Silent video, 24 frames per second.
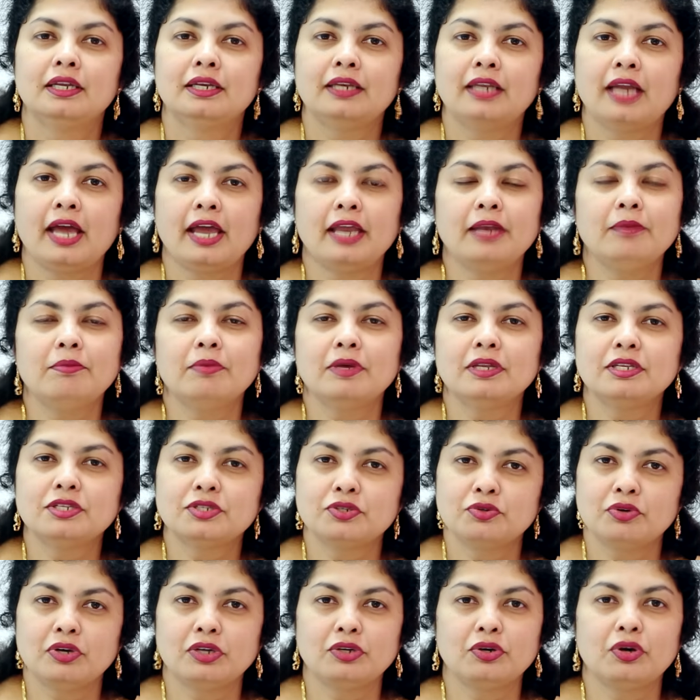9
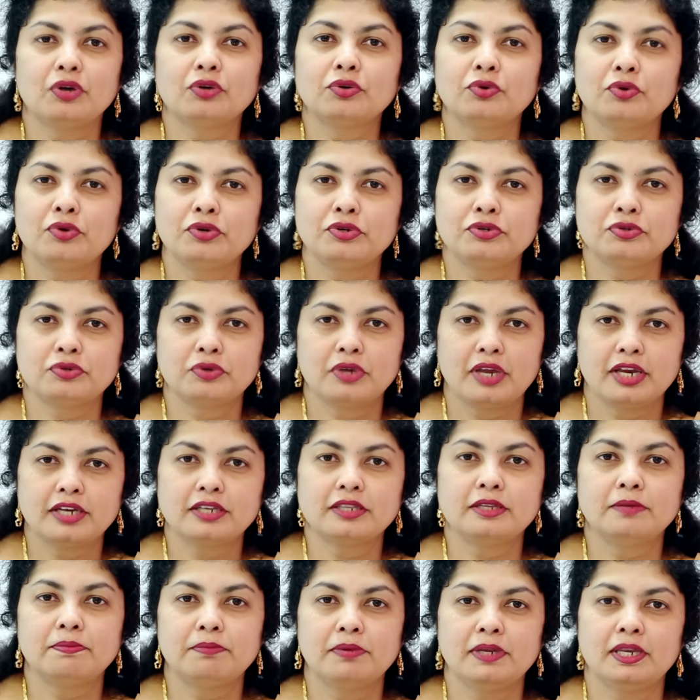months you are not going to
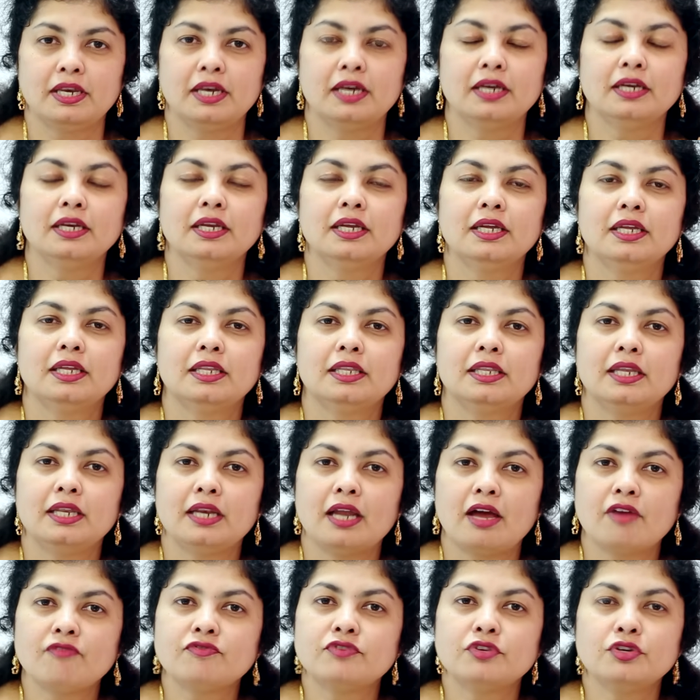get the period. And
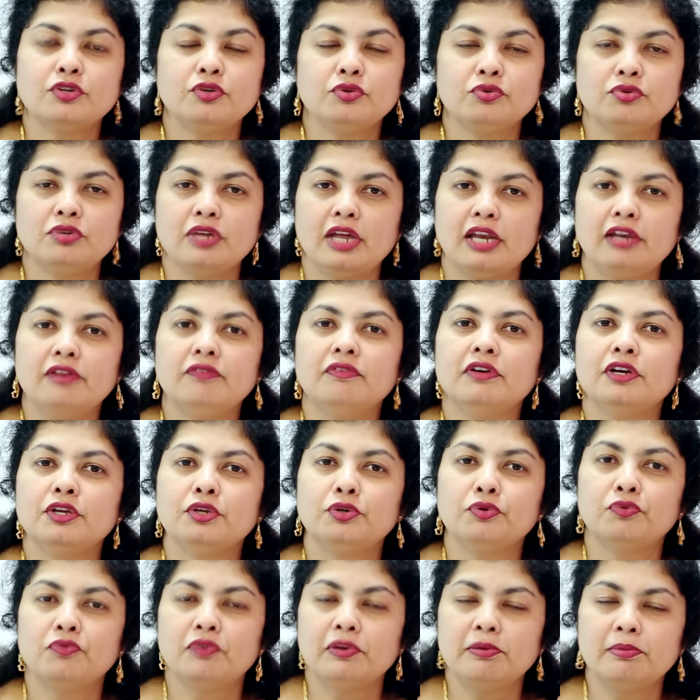after you deliver,
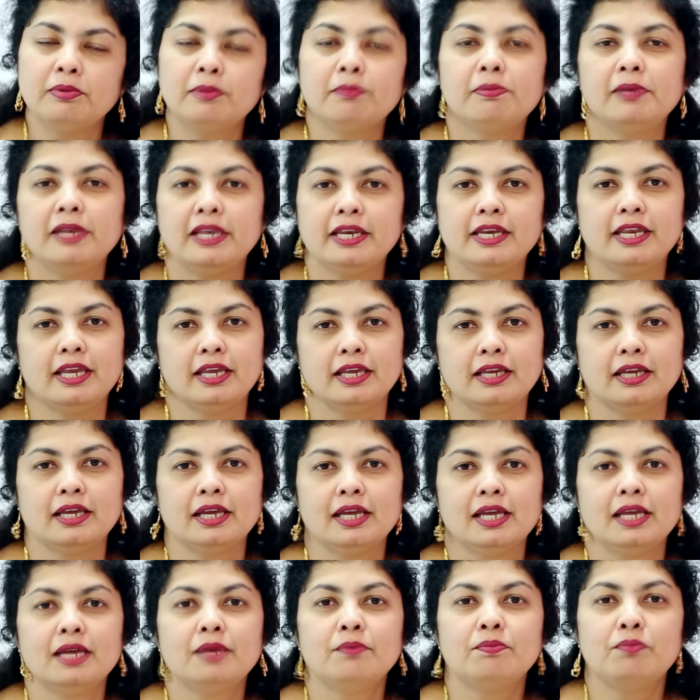you will be bleeding.
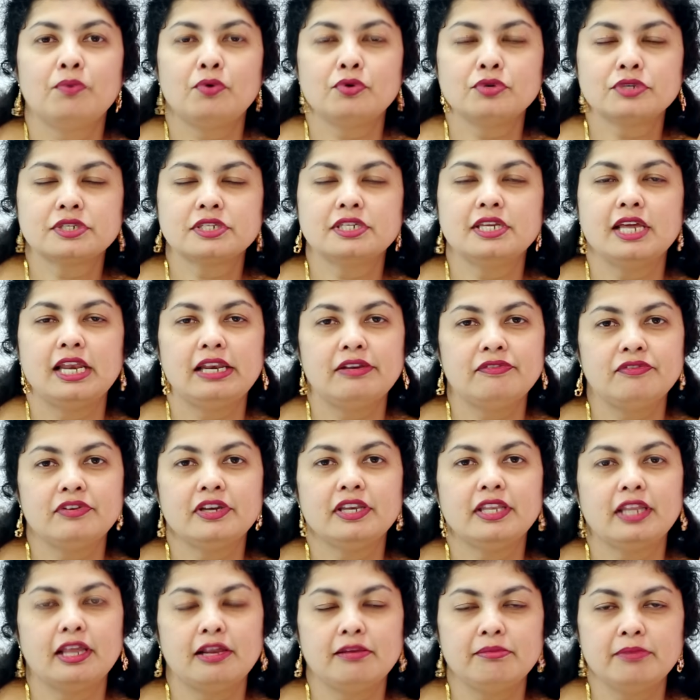Post
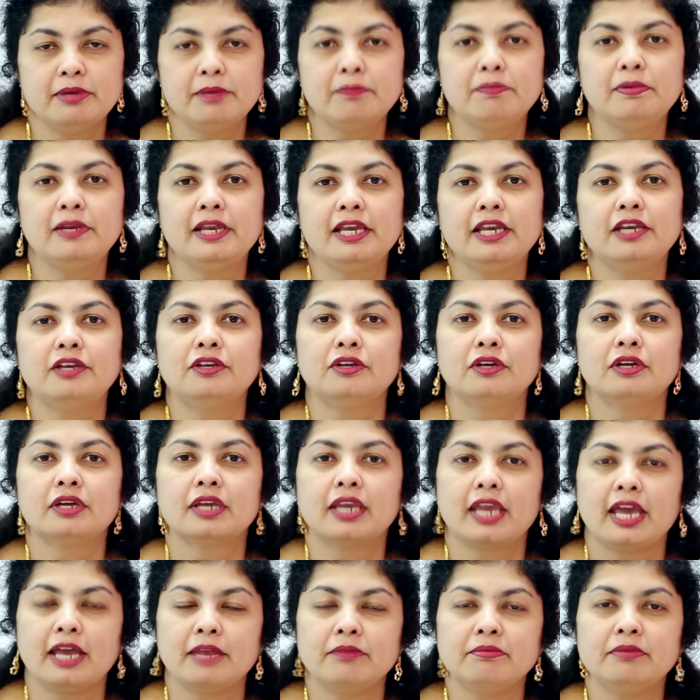delivery, there will be bleed.
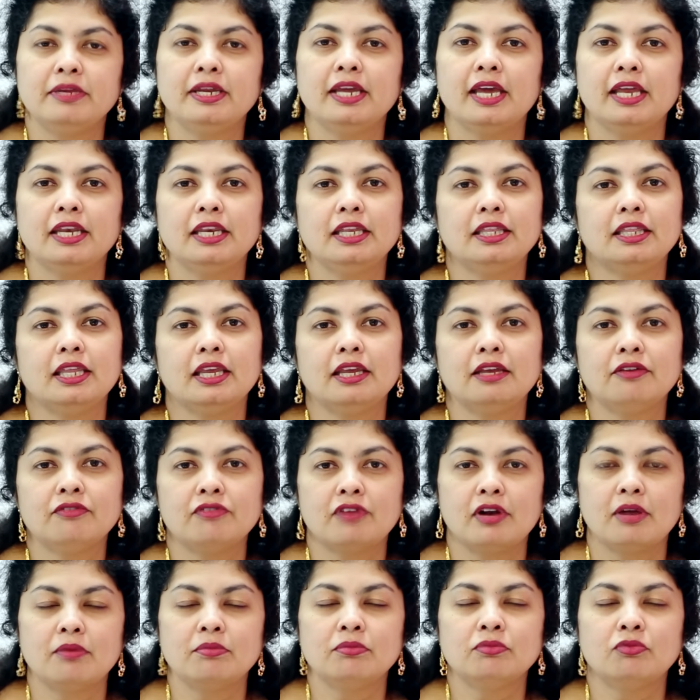Can be anything
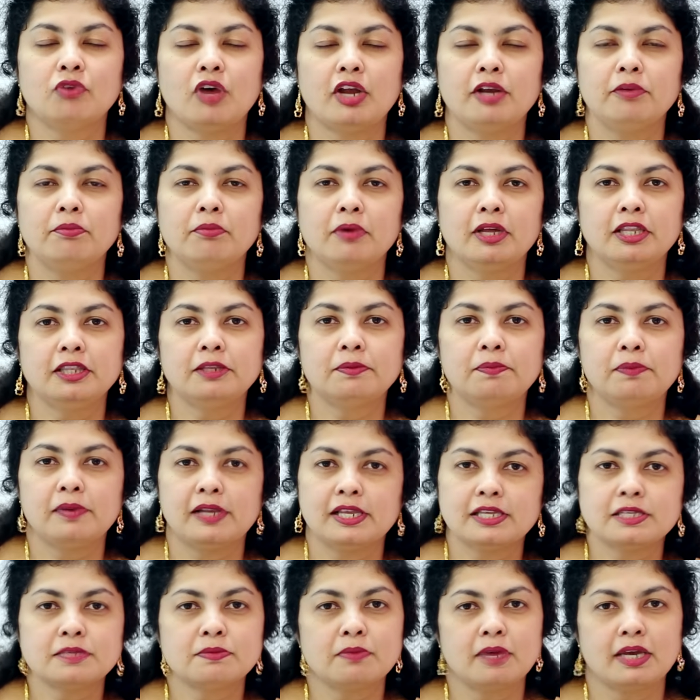from 1 month
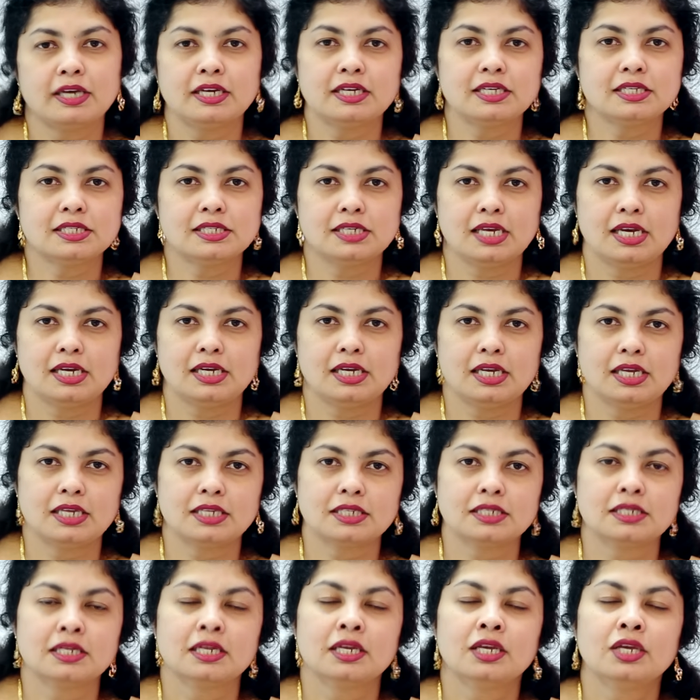plus minus 10
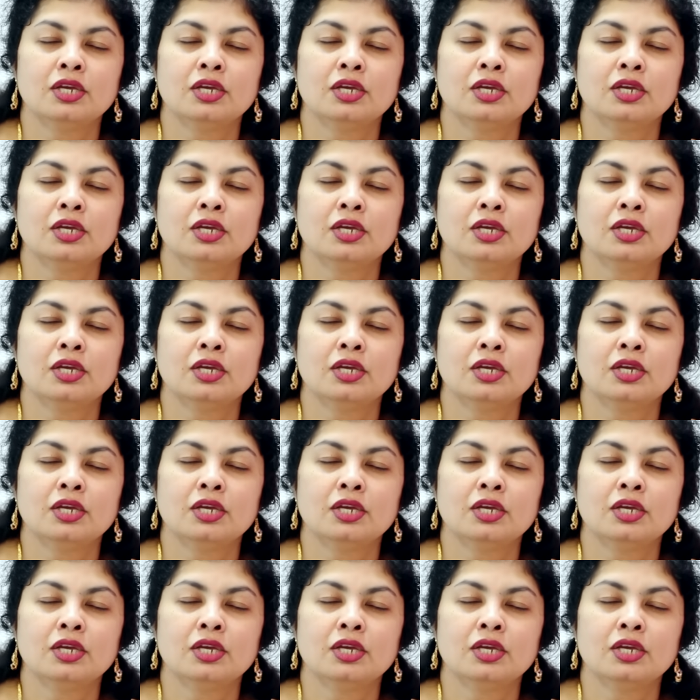days.